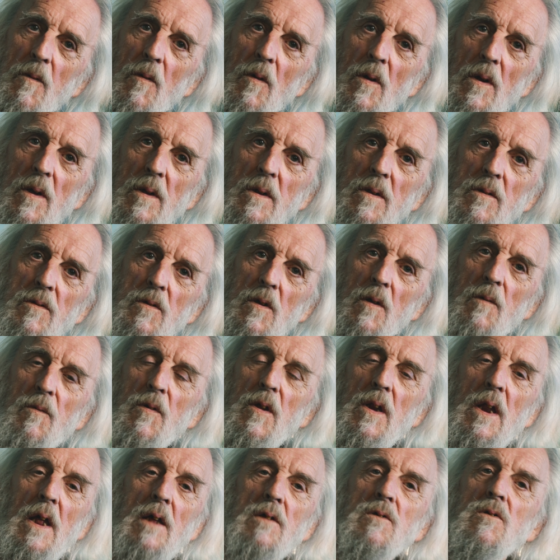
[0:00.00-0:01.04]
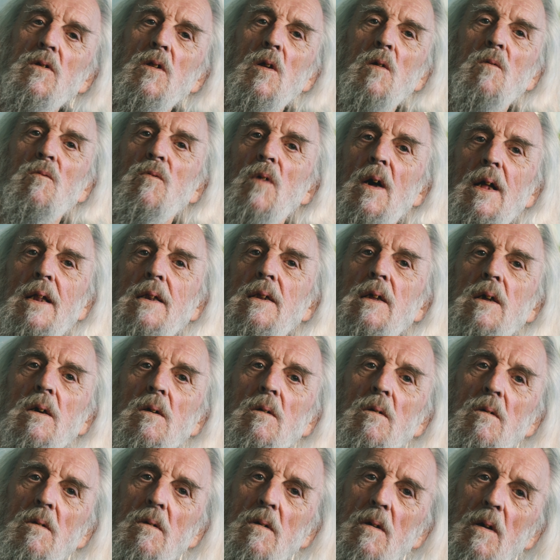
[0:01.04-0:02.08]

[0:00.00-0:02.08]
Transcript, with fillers: Right. If it has no value,